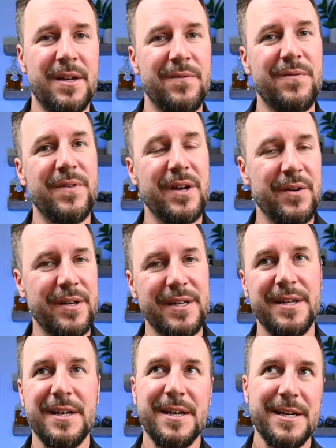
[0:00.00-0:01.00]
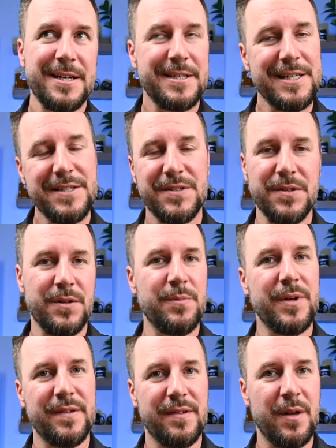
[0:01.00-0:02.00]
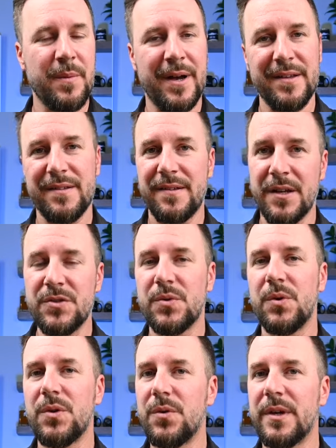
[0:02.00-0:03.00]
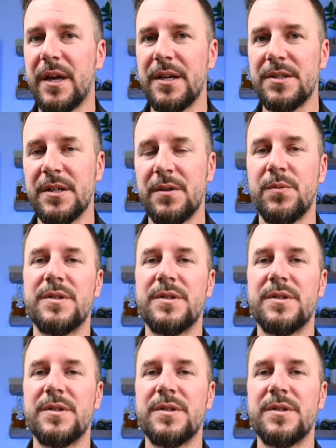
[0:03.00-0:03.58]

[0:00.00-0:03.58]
it a very eastern but semi-central location,